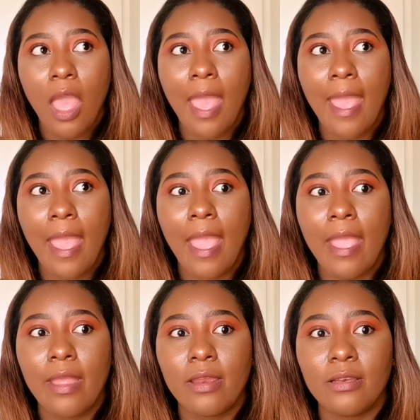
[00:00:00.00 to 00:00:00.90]

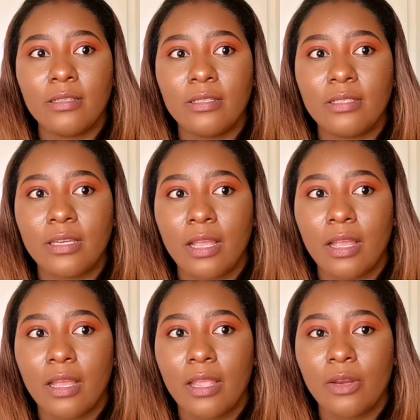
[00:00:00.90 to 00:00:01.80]
And
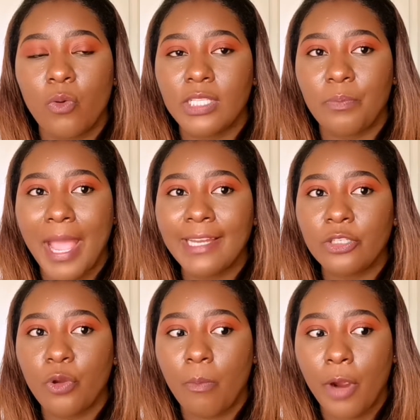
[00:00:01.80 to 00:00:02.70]
it was bad
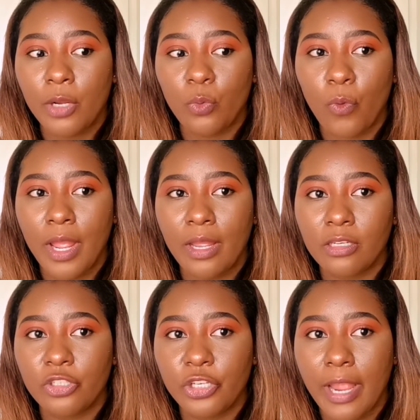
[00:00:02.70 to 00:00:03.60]
to a point where
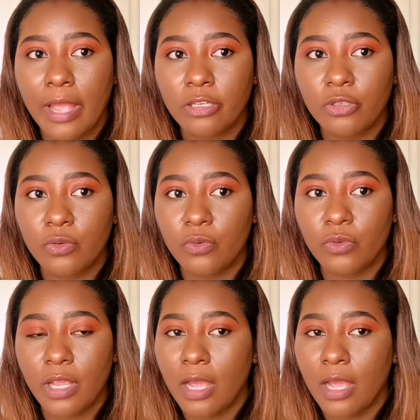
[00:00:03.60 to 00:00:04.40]
she had to